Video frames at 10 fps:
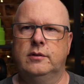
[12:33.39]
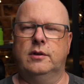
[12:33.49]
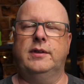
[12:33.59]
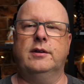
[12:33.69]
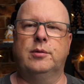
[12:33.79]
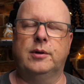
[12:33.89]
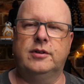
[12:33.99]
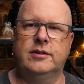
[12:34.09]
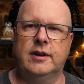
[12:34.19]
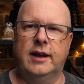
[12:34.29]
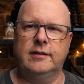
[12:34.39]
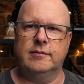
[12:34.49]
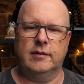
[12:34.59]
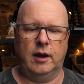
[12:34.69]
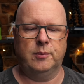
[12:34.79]
So thanks for watching today.
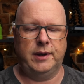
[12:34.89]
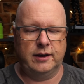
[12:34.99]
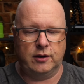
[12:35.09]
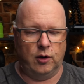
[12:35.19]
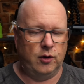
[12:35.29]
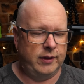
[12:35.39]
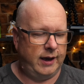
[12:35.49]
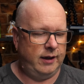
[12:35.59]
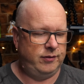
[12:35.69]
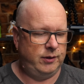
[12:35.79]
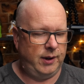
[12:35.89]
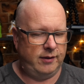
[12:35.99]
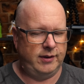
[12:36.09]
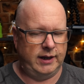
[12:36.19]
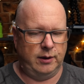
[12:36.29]
Hope you got all that. If you
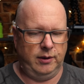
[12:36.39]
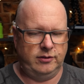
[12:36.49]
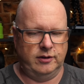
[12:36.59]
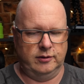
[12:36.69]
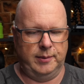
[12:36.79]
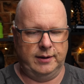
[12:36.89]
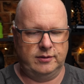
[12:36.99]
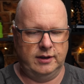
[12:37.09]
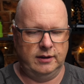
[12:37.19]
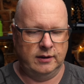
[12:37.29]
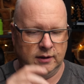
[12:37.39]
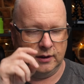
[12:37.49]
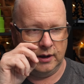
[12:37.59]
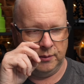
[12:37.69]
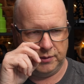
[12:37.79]
have any questions about it,
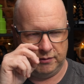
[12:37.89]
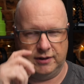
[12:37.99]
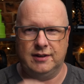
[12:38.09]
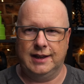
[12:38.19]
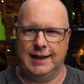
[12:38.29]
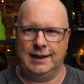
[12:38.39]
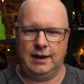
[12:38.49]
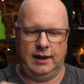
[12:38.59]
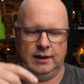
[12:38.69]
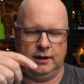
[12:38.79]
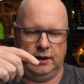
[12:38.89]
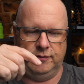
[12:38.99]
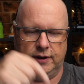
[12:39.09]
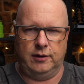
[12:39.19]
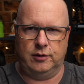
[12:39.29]
there is a link in the
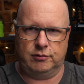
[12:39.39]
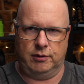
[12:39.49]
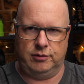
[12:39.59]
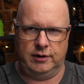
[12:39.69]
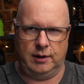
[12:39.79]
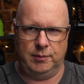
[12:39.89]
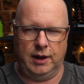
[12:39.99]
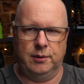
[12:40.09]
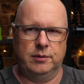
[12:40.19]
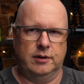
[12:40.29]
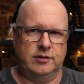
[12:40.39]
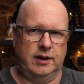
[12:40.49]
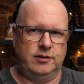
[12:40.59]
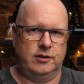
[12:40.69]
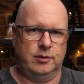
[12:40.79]
video description down below that
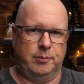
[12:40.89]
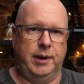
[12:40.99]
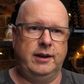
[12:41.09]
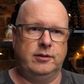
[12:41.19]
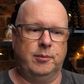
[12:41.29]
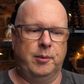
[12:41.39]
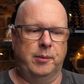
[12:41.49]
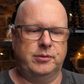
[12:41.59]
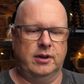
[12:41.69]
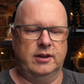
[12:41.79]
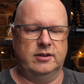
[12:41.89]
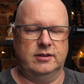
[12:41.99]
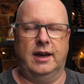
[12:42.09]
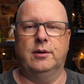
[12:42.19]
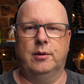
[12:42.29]
takes you to a page on my website. It
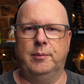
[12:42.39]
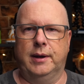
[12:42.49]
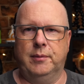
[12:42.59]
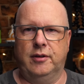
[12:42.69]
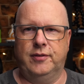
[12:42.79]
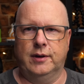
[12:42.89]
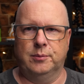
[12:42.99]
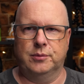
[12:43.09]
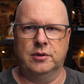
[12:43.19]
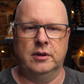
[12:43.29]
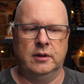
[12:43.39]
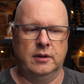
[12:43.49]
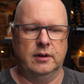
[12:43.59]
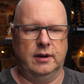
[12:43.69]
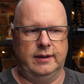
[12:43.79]
says, how do I make my films?
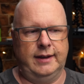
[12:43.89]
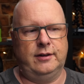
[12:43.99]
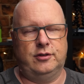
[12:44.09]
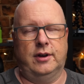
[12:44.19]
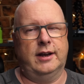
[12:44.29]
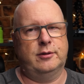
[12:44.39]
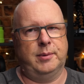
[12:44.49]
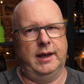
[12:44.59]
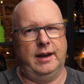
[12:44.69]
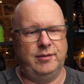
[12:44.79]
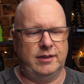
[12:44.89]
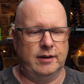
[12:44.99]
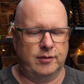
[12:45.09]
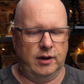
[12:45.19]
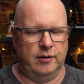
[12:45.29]
And that should explain
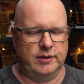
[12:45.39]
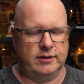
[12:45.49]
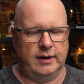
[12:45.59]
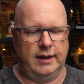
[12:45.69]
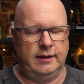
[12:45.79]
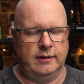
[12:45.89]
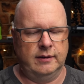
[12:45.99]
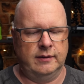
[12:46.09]
everything I've gone over today.